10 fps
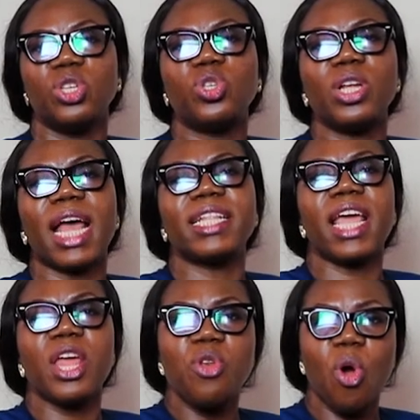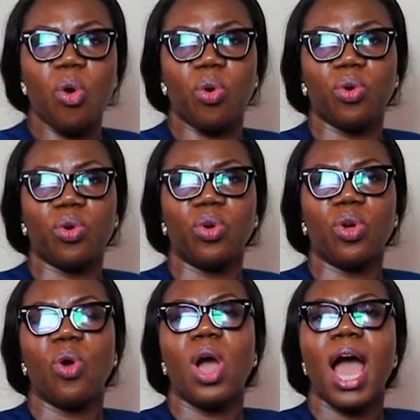so that they know
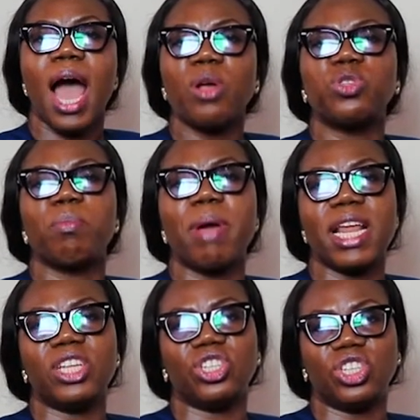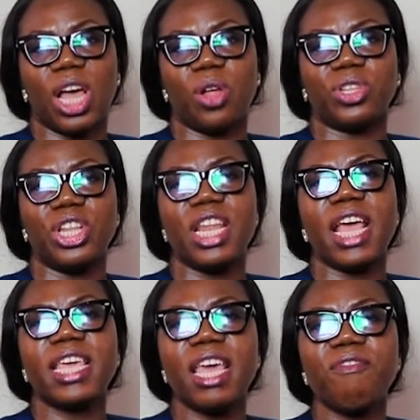how to manage the child.
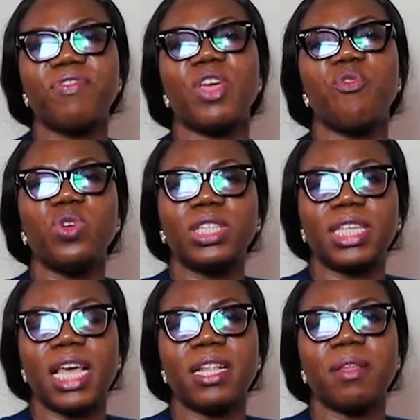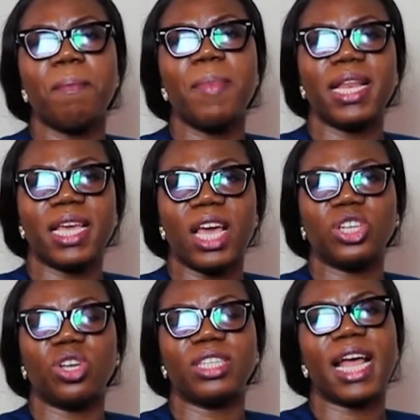They give the routine
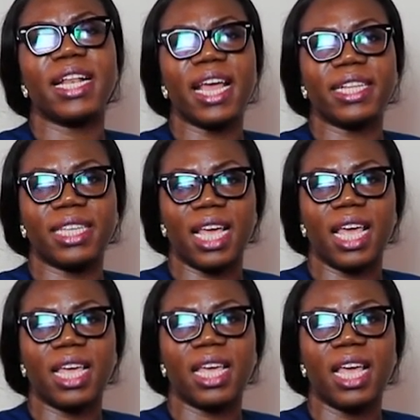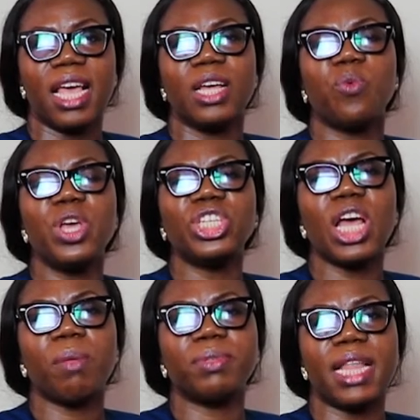medications that they take, which
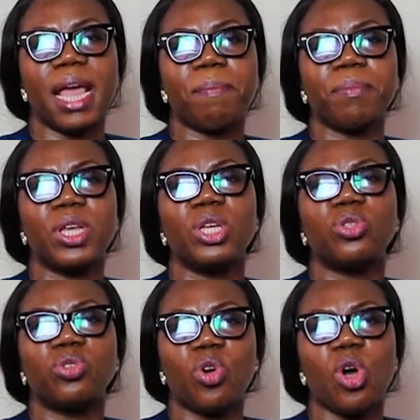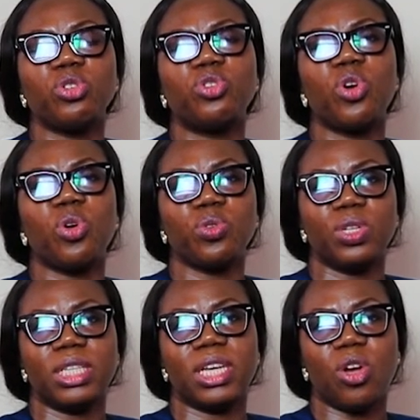helps them to control
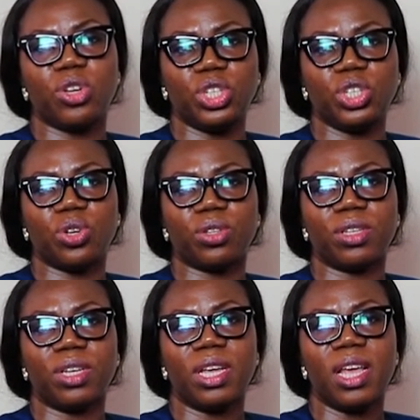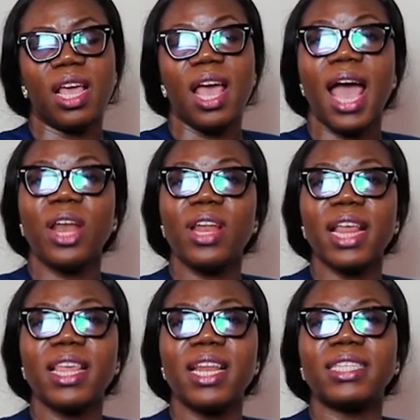the condition.
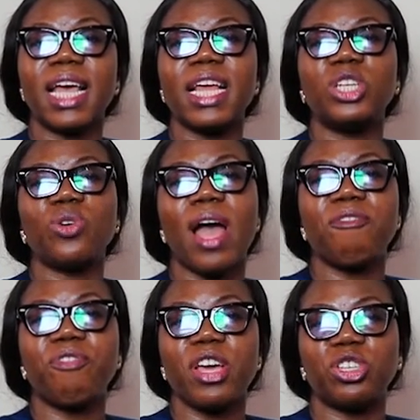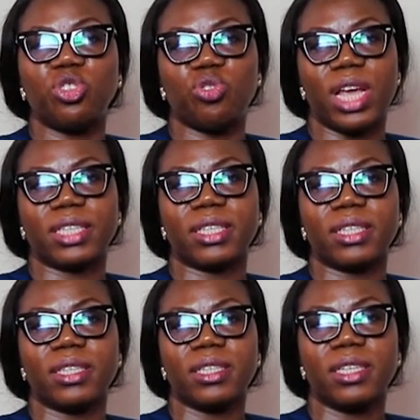Another thing is that they should avoid stress.